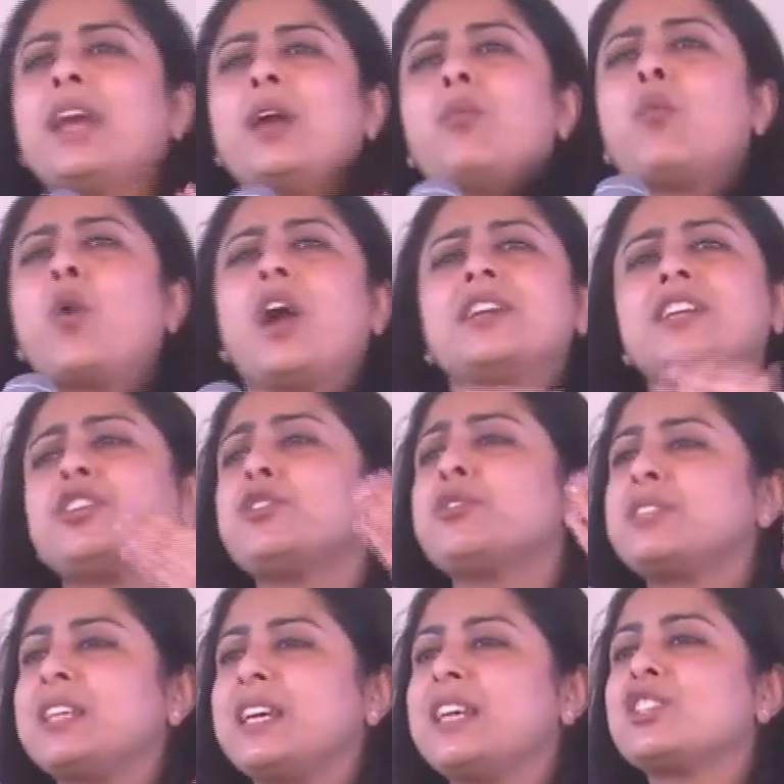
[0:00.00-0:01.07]
wanted to
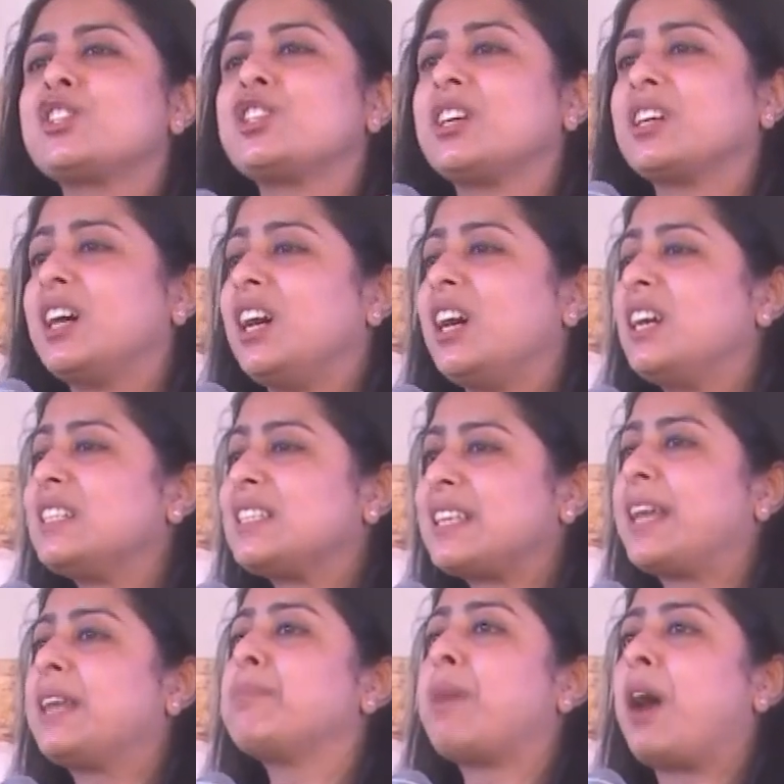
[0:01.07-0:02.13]
teach the girls
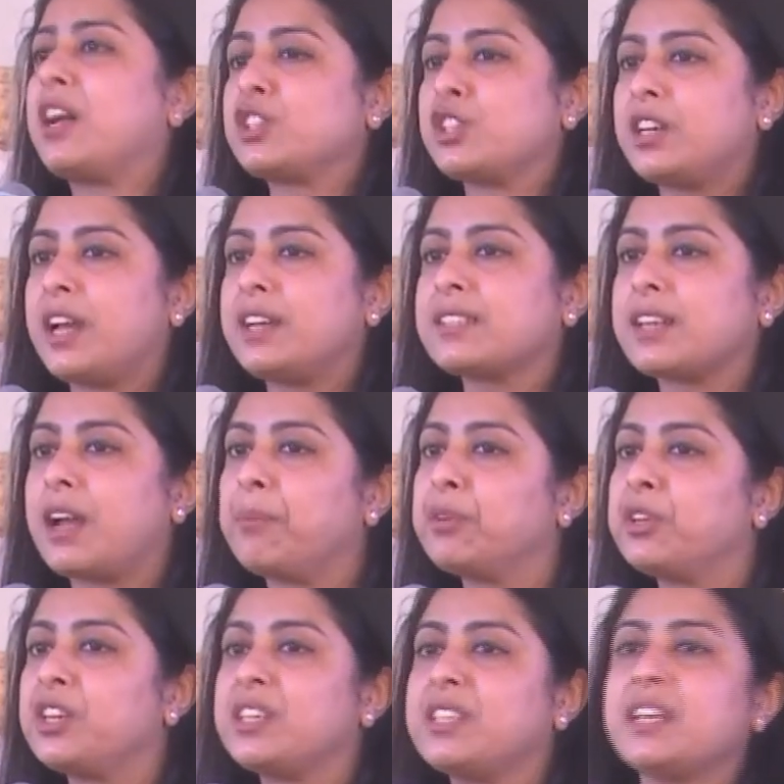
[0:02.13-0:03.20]
in marginalized
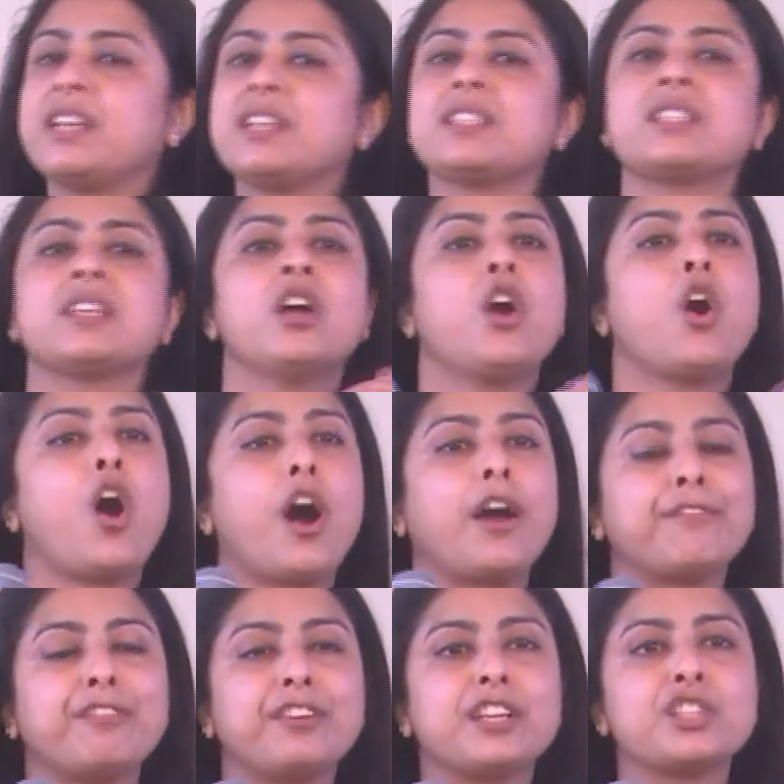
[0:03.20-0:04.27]
communities
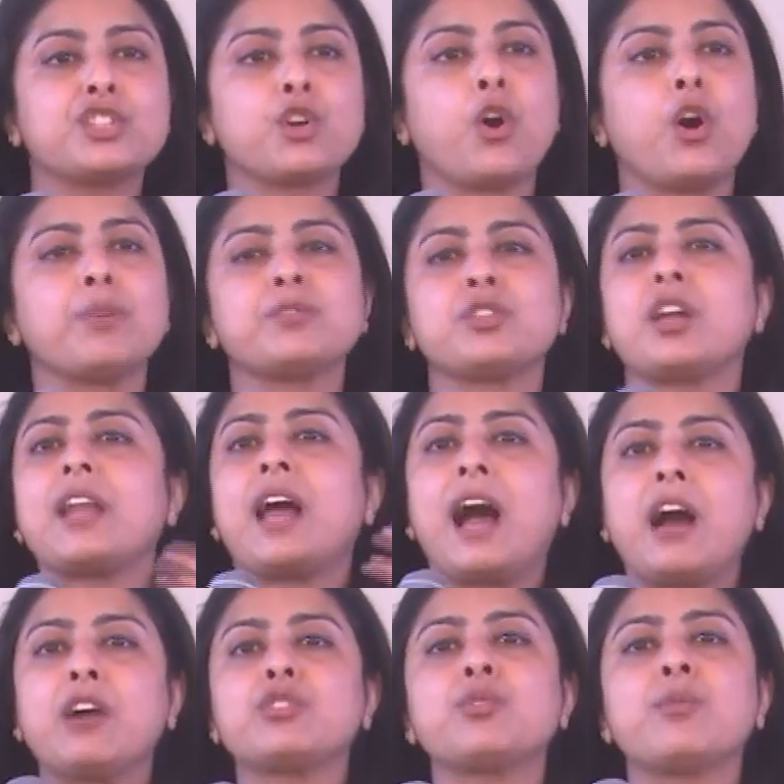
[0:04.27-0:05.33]
orphanage homes on
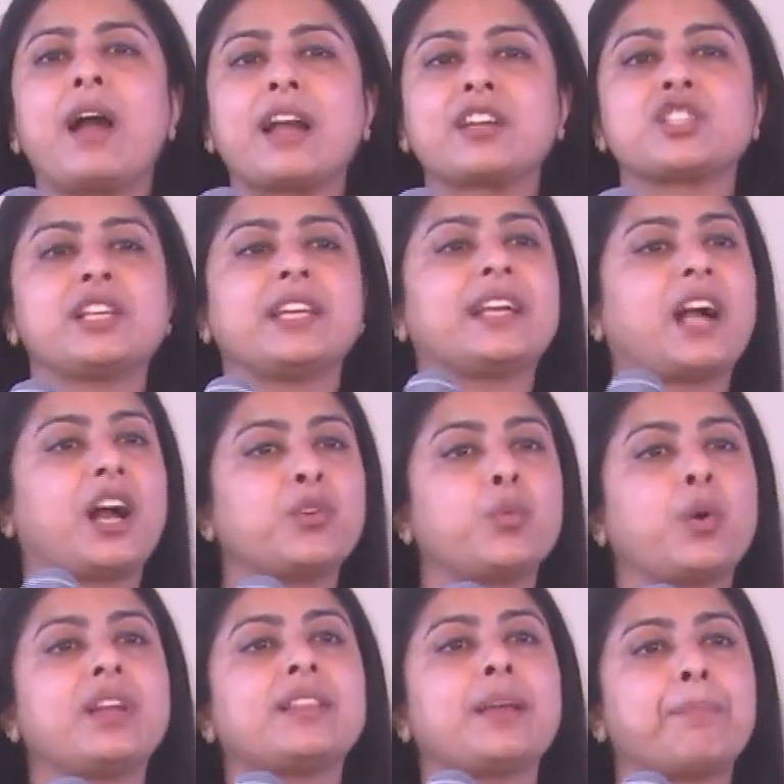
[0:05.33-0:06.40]
how to actually convert their